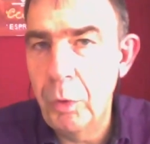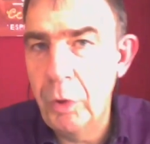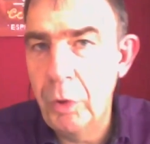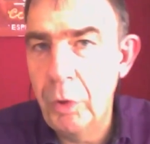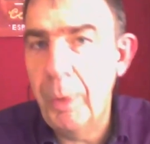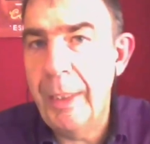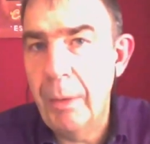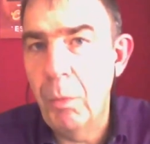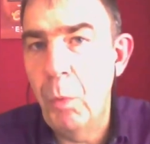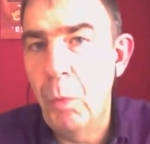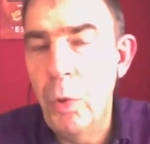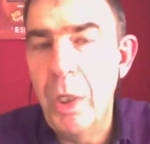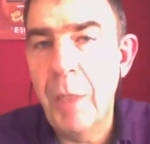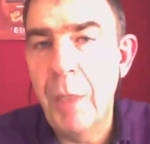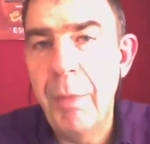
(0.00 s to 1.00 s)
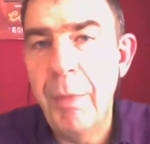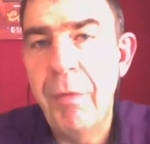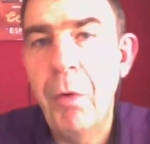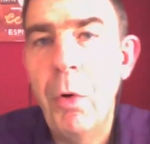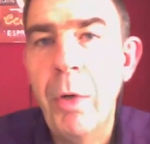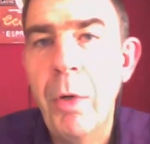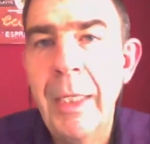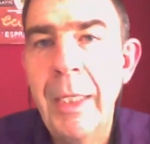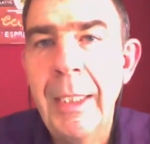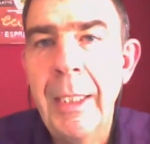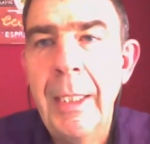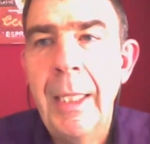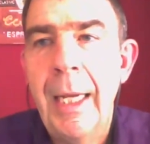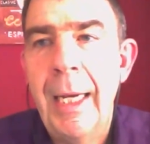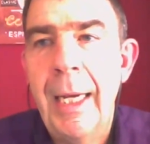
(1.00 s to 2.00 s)
doing work before,
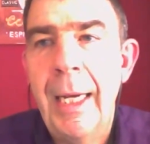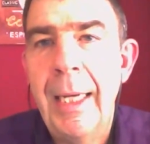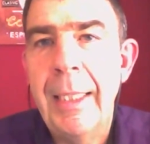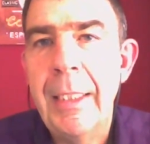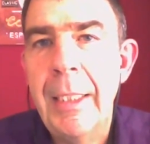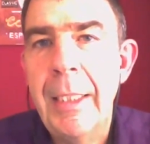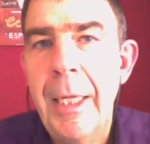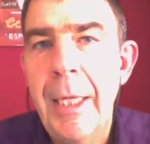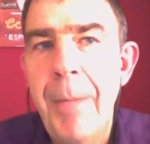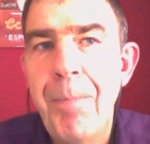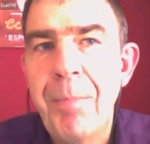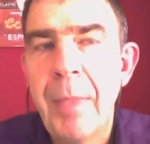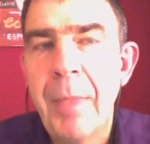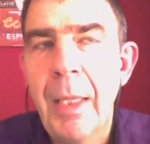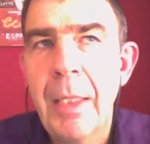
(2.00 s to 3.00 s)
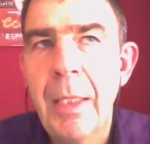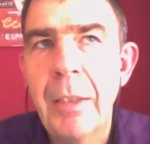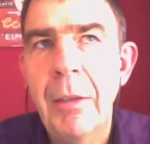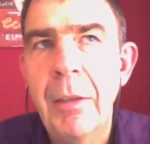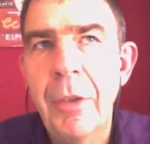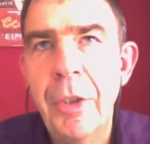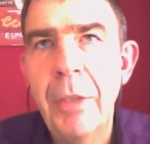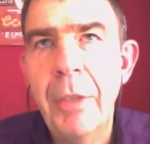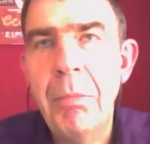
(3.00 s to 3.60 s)
and as long as